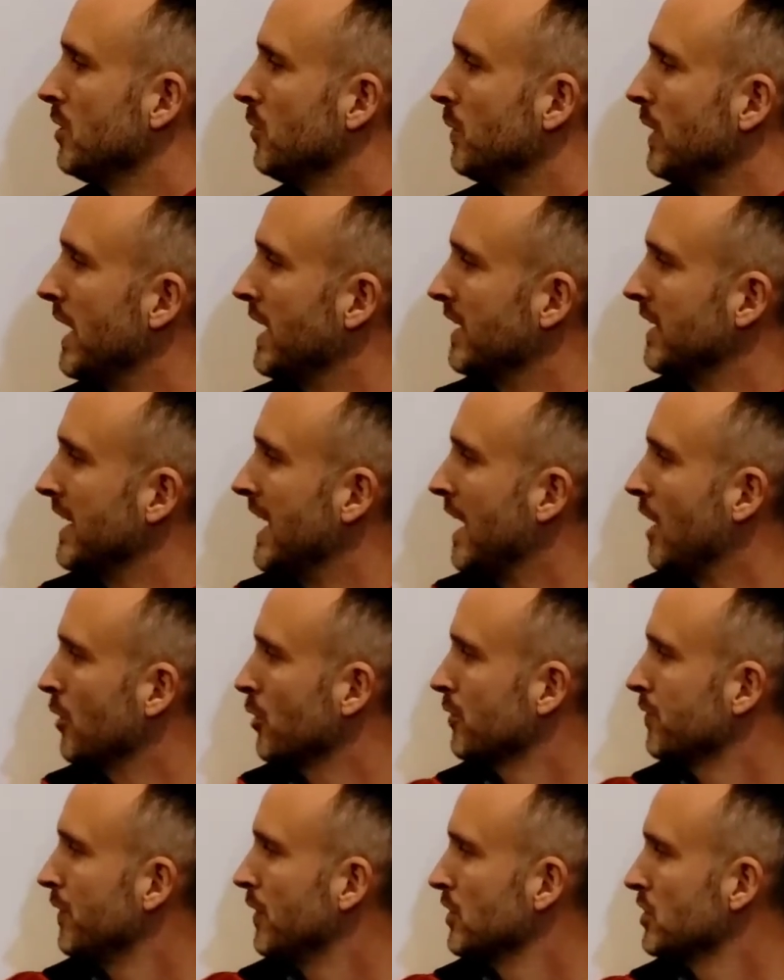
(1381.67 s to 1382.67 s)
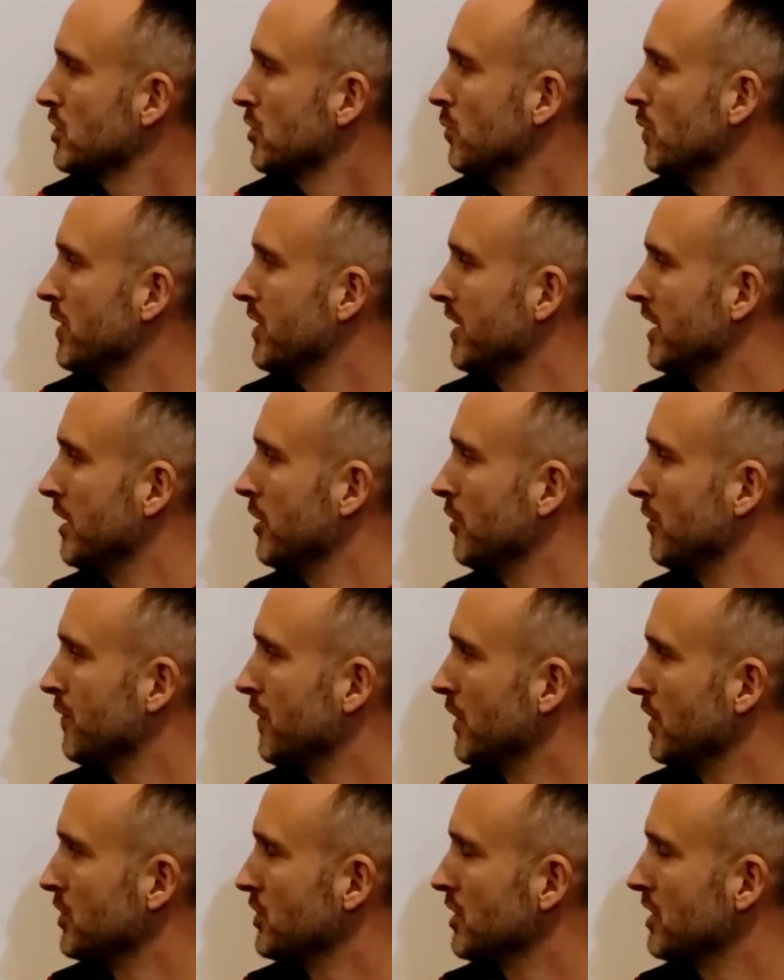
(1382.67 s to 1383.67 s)
we had an outer function with an inner
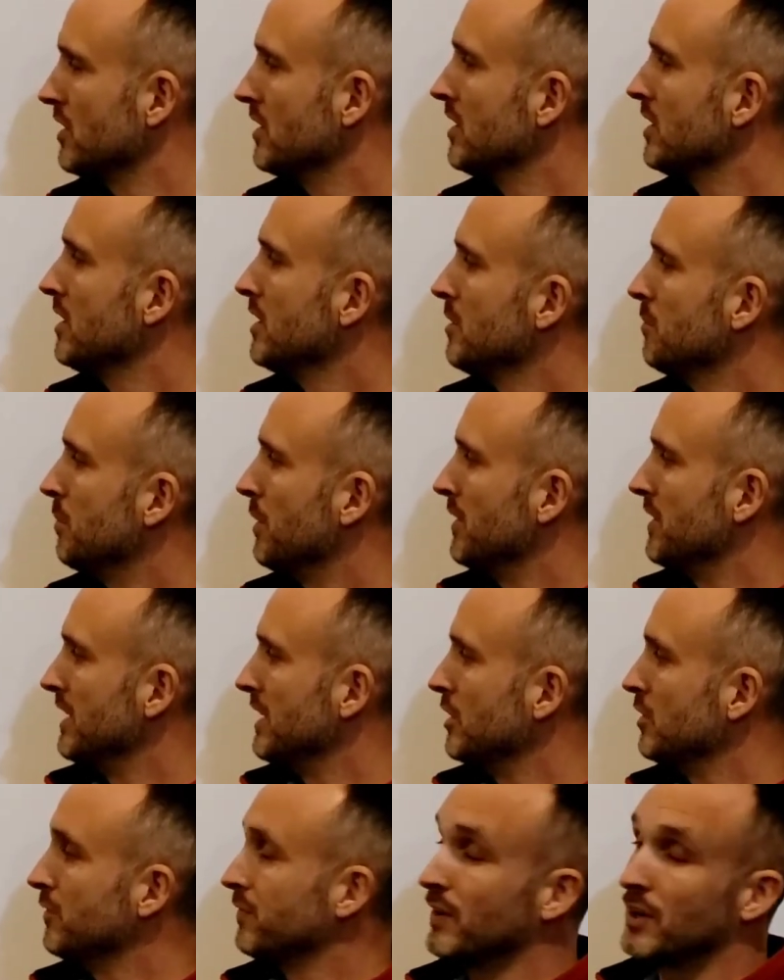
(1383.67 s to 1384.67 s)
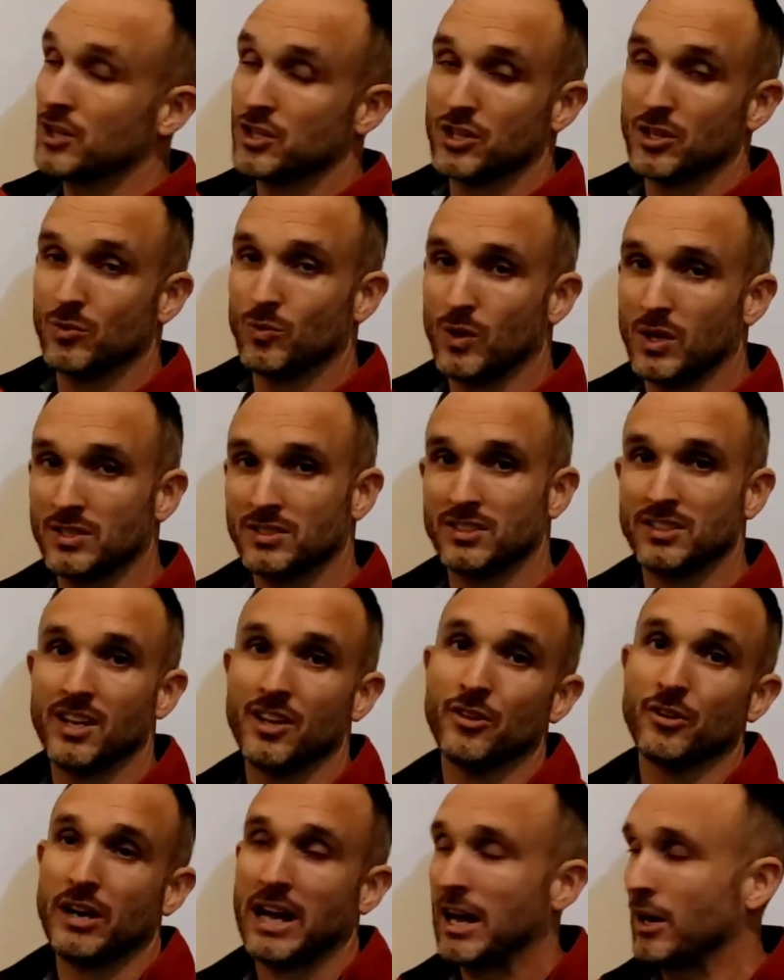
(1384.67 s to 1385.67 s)
function, but the inner function was
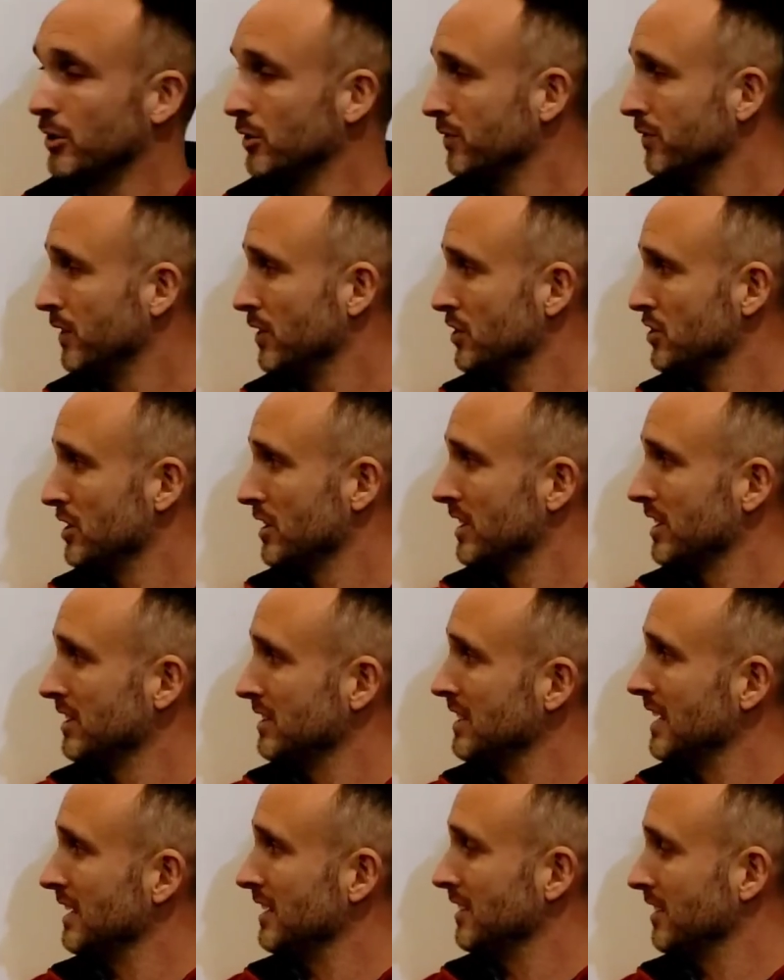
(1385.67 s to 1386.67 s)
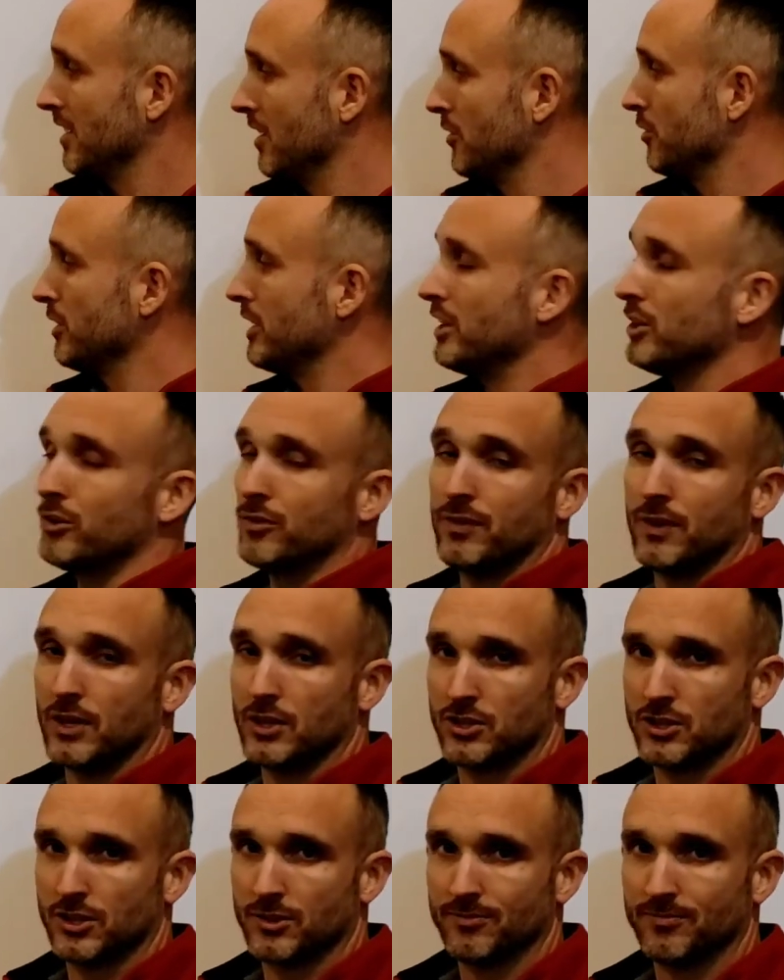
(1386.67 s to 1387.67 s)
another outer function containing another inner
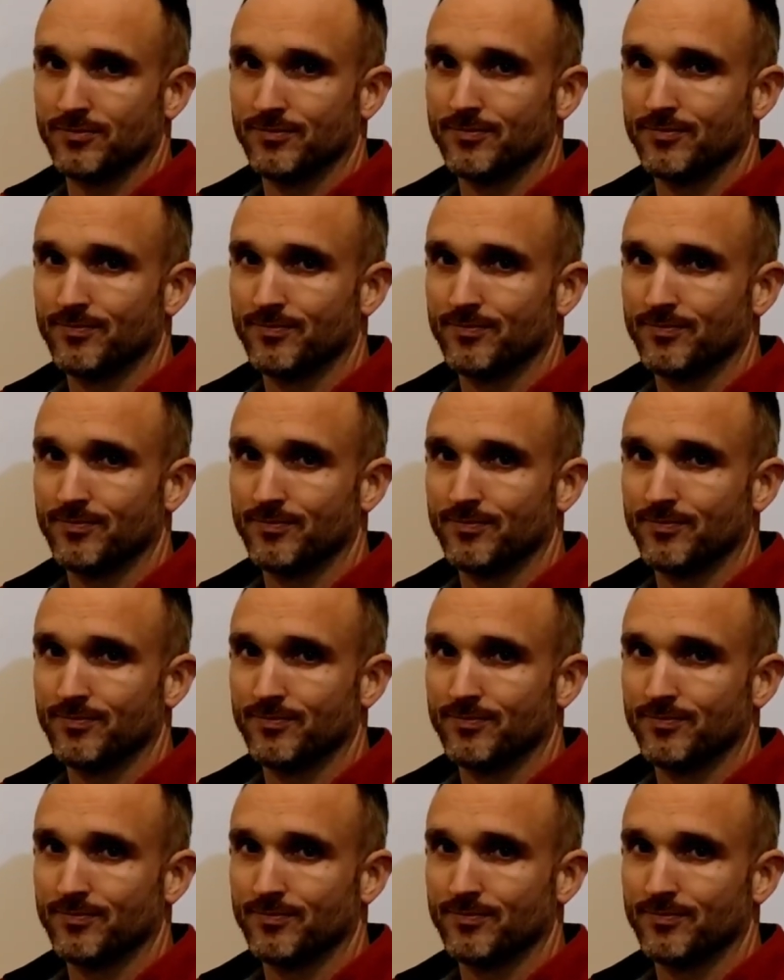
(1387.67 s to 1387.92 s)
function.